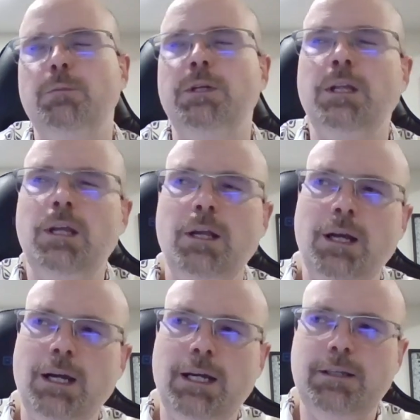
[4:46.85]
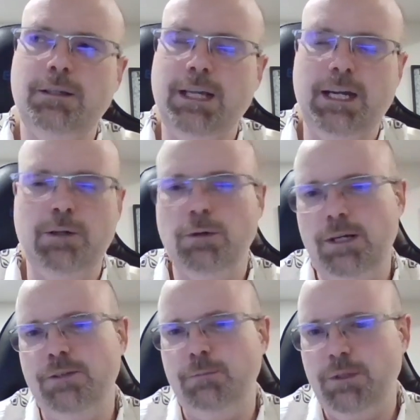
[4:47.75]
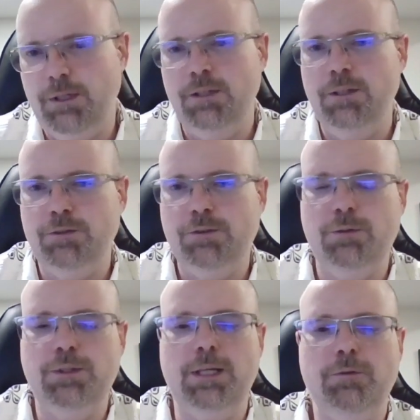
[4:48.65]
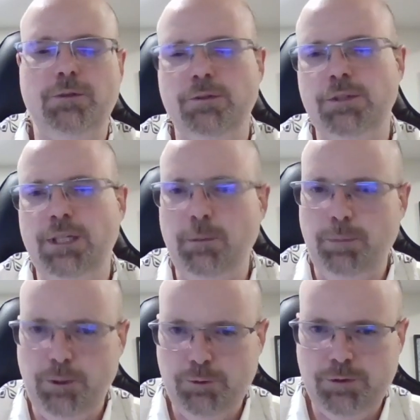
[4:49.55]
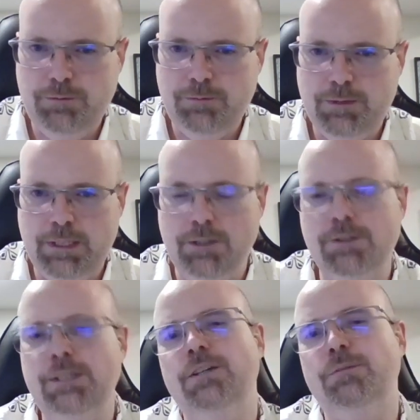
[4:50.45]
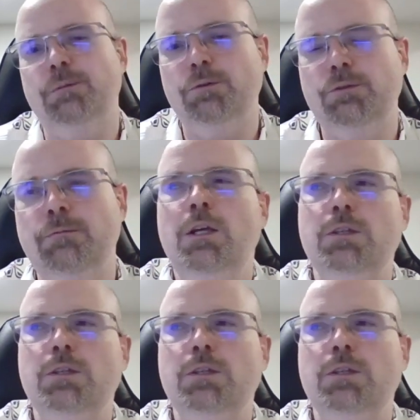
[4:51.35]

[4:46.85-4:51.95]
But I categorize them into the, these two types. There's the implosive and there's the explosive.